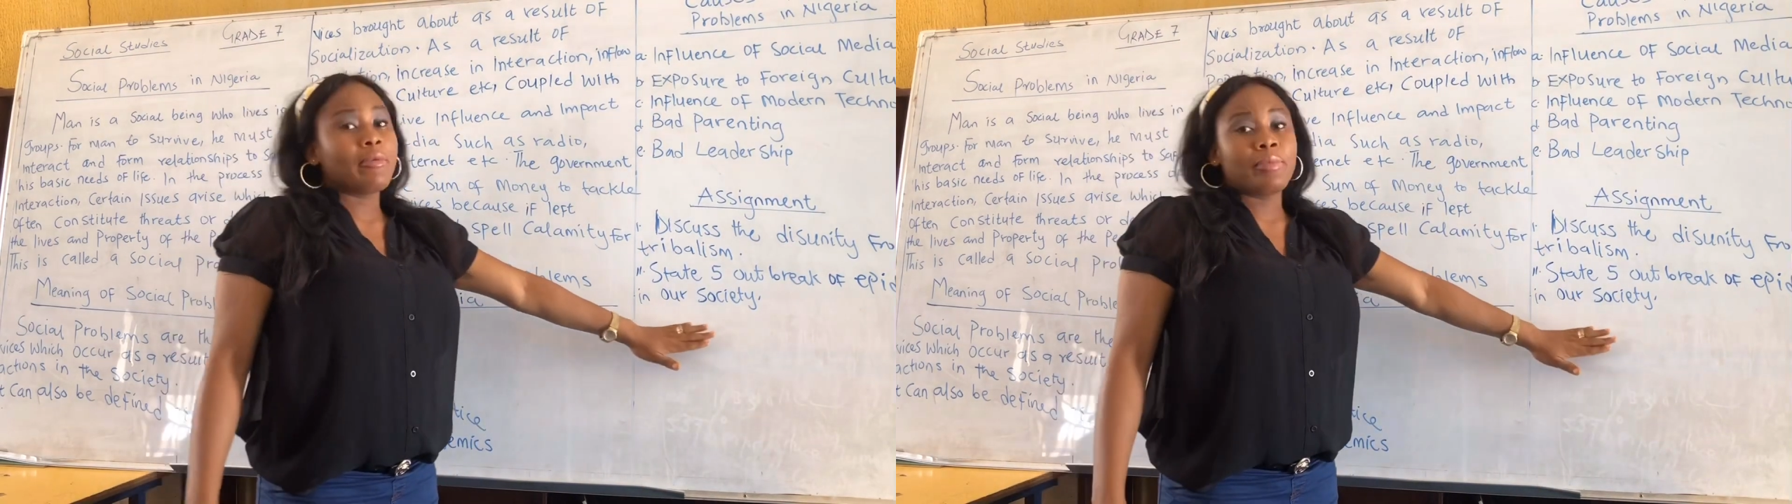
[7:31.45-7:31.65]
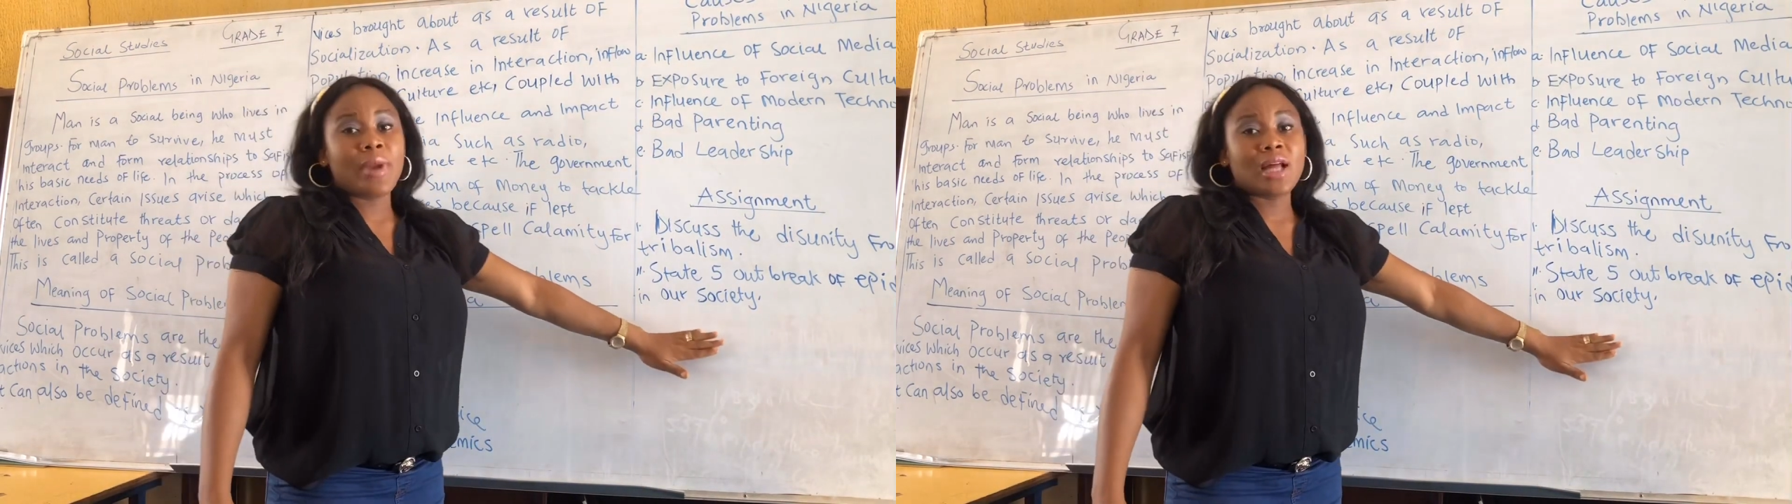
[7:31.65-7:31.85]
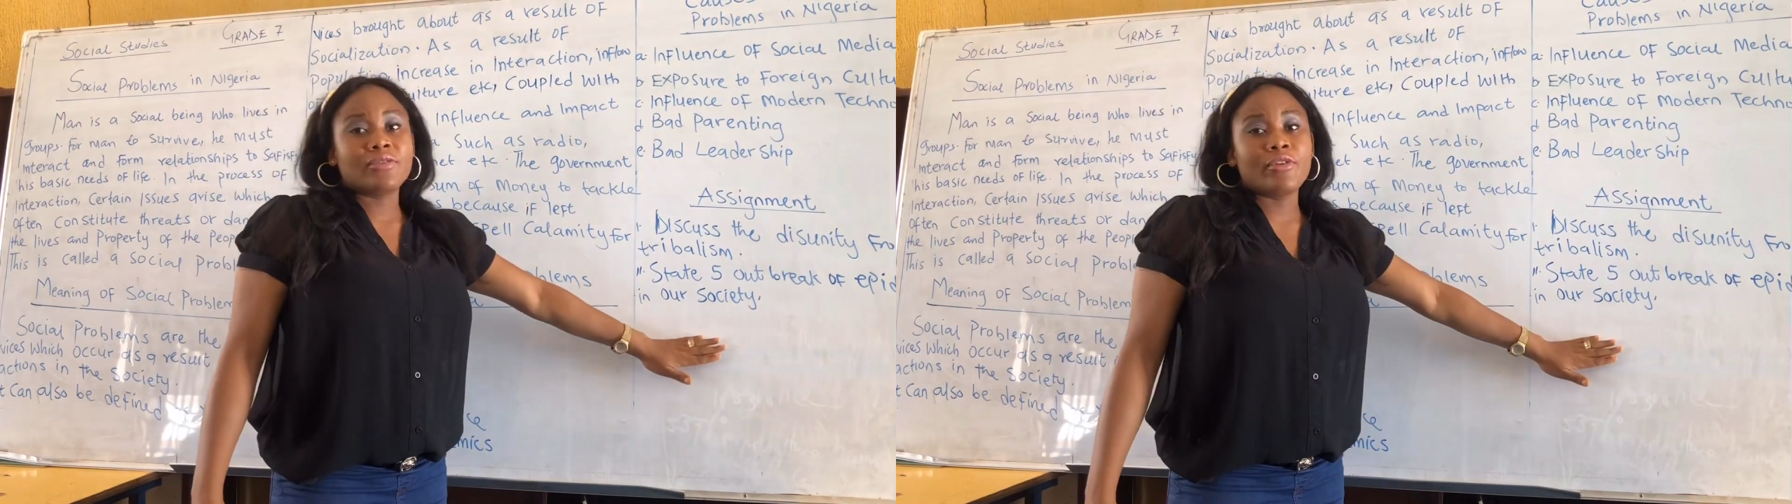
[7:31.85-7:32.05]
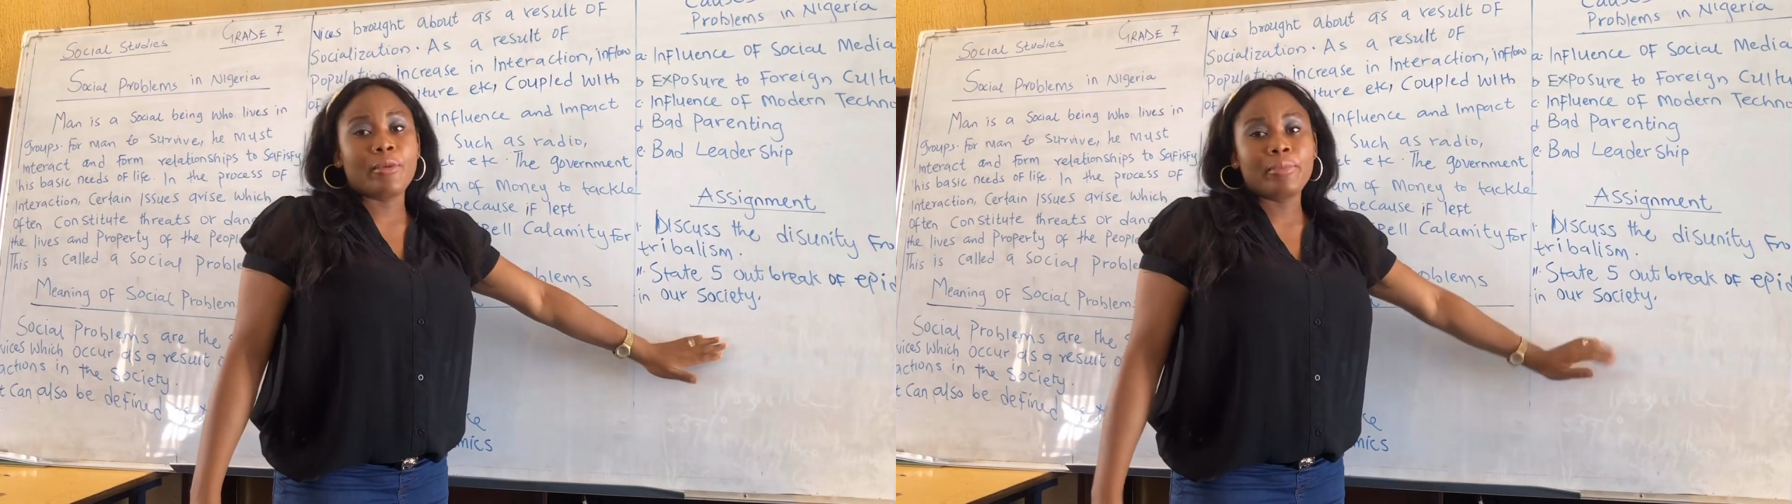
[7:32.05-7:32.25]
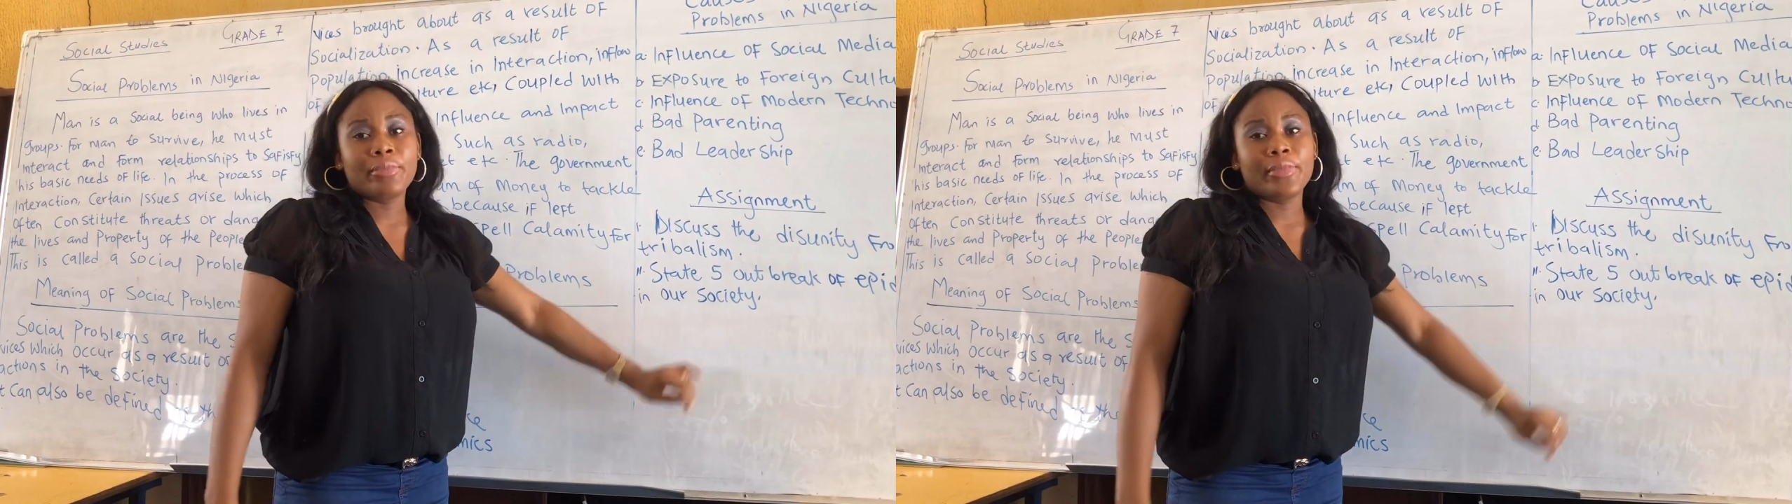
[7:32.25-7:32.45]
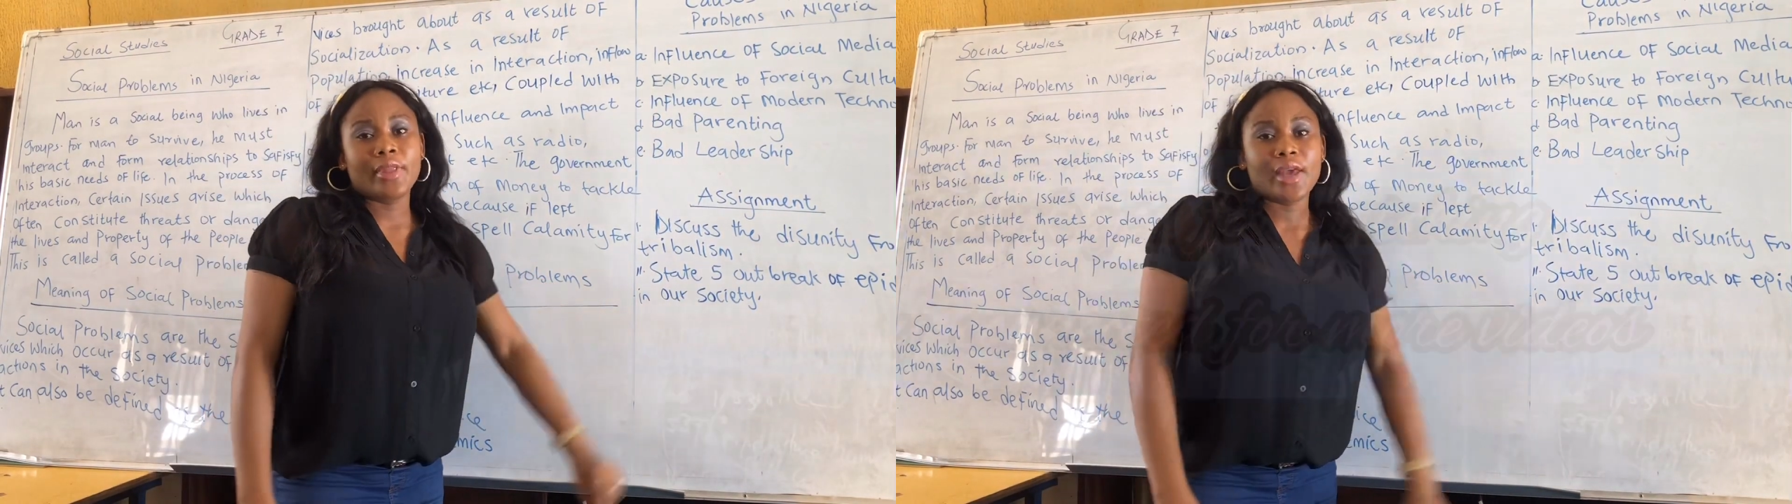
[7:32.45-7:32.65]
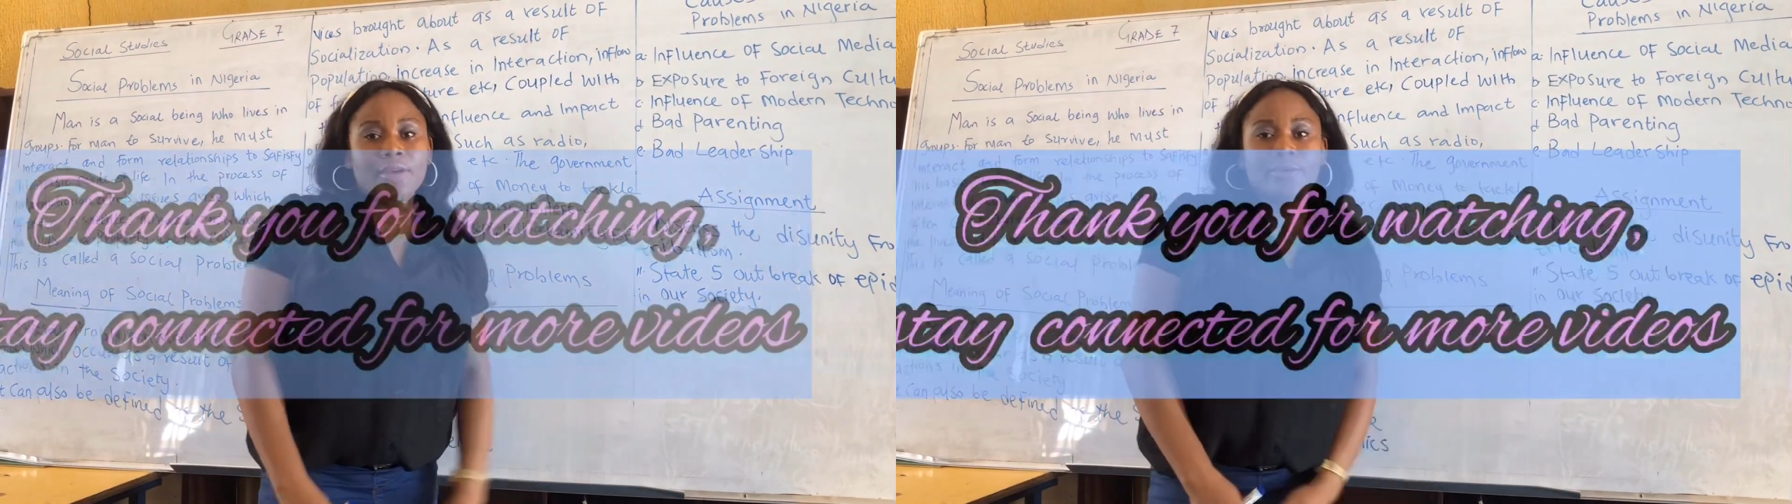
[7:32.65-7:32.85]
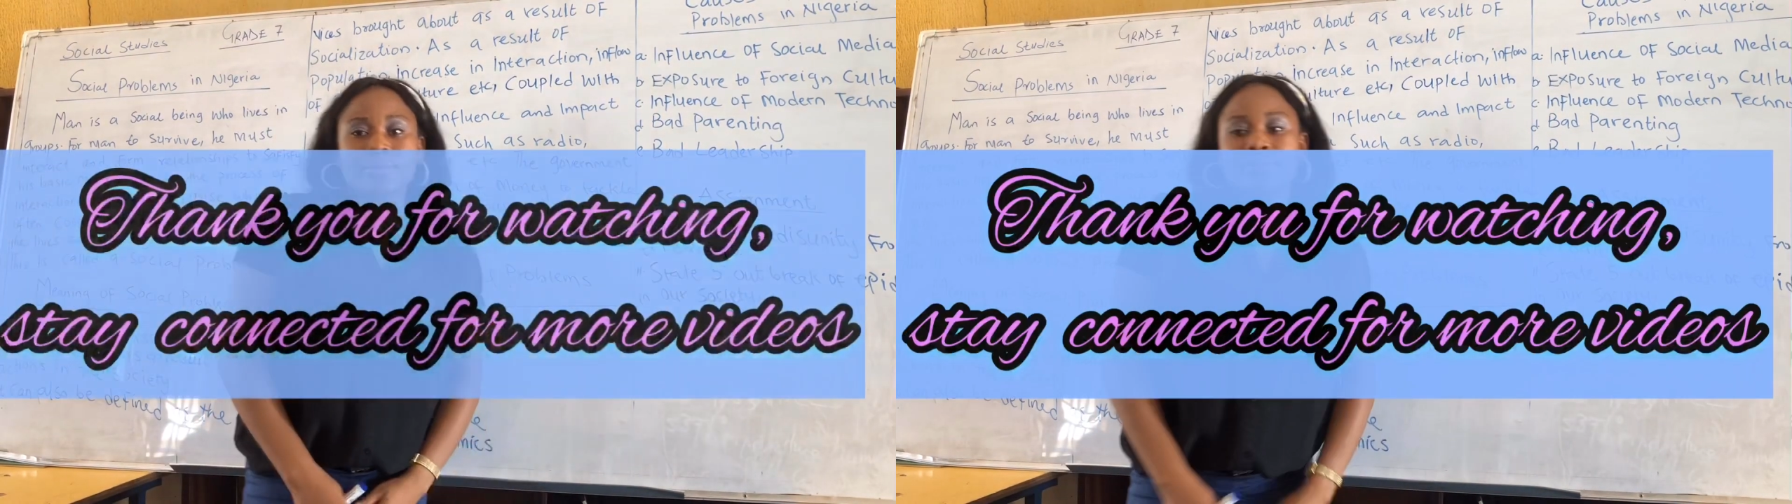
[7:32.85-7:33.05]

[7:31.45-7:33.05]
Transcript: platform. Thank you.